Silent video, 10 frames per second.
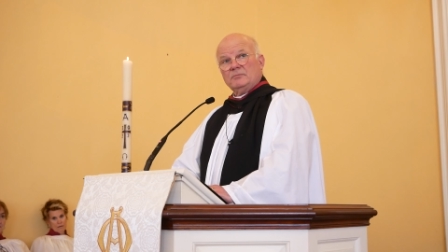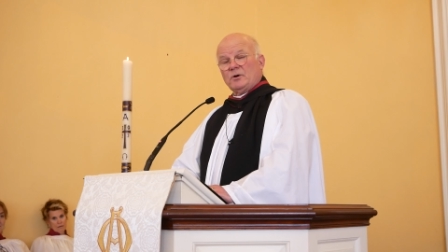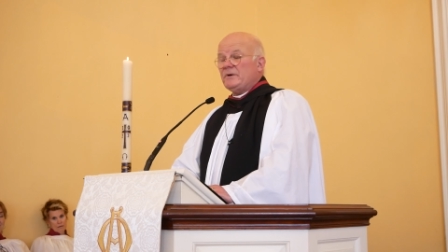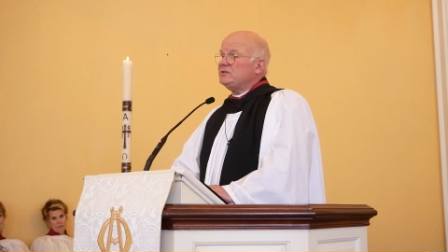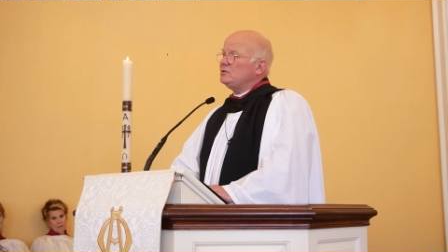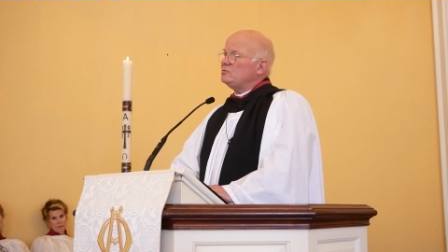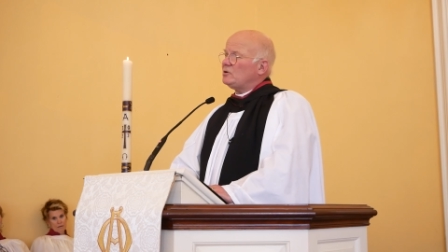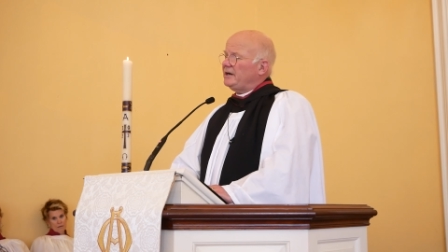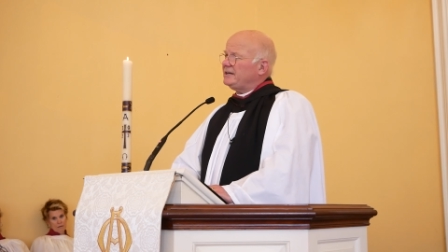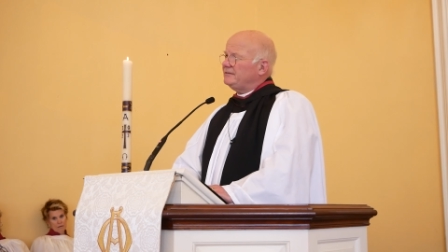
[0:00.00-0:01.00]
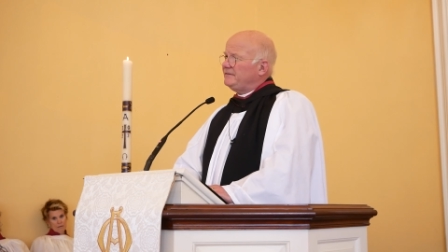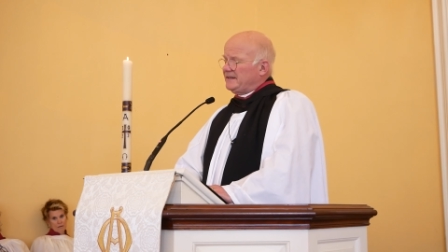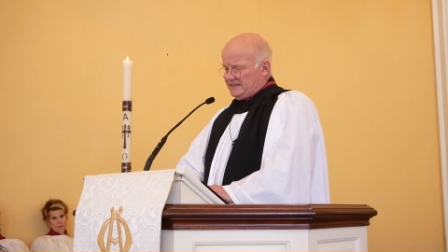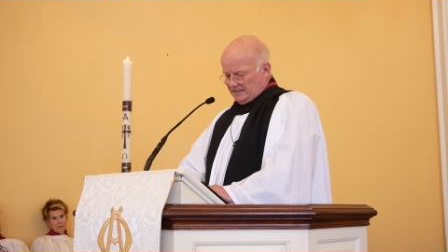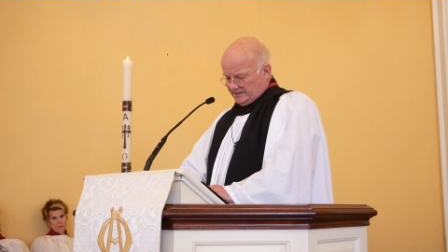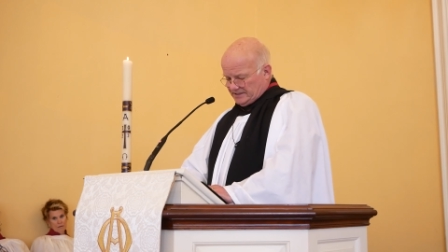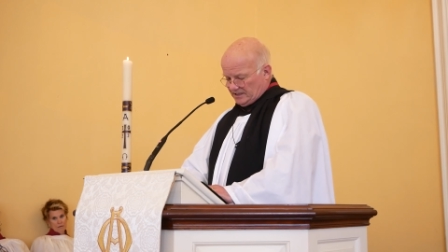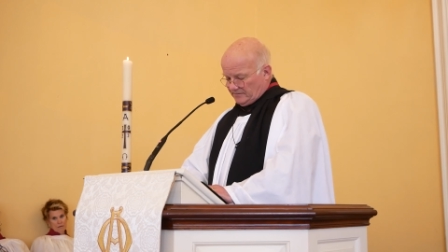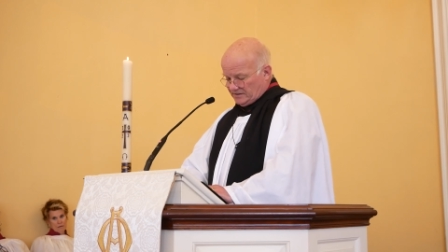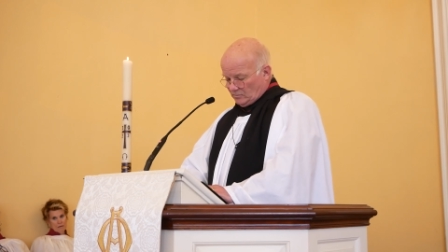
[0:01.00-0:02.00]
but we do try and convince
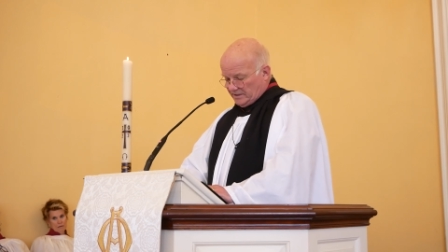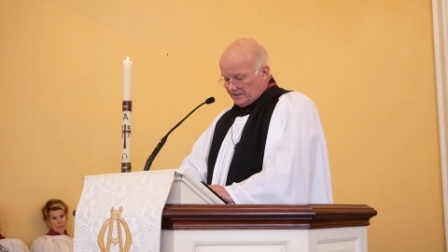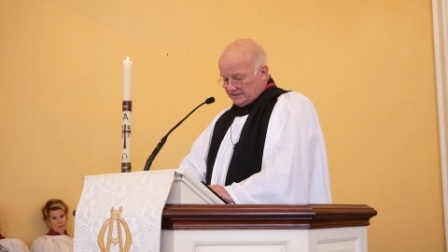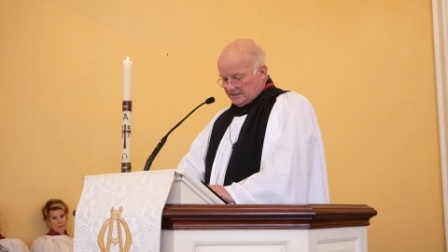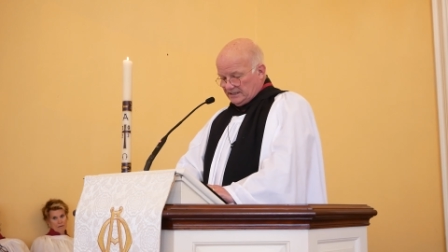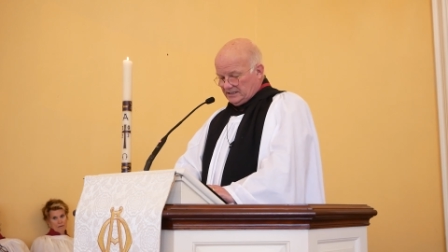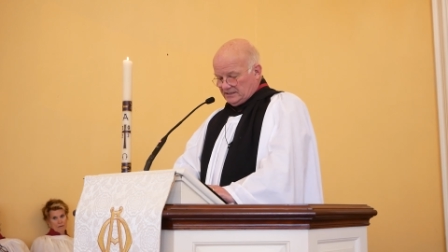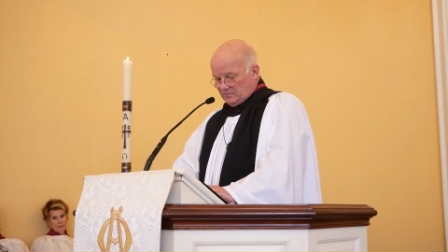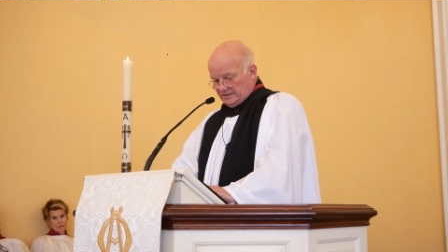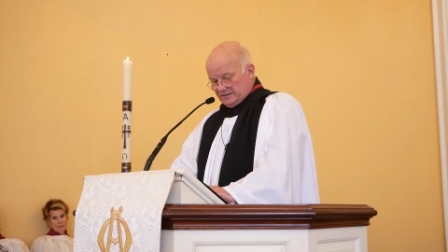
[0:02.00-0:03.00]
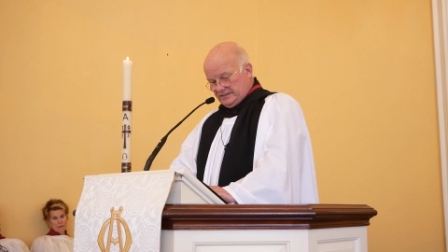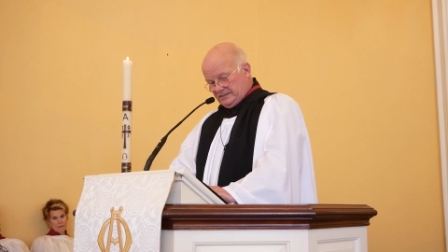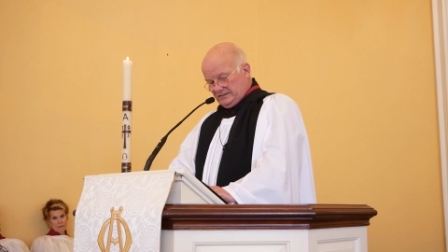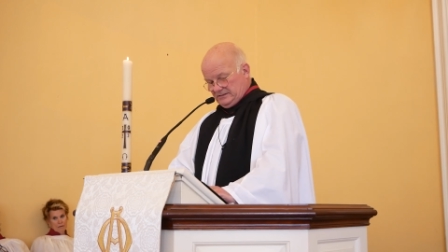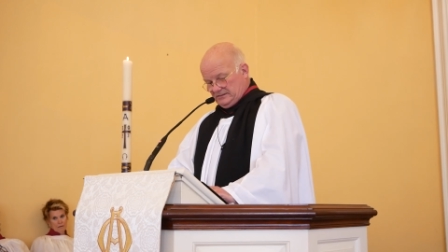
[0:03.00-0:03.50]
ourselves that we can take it with us.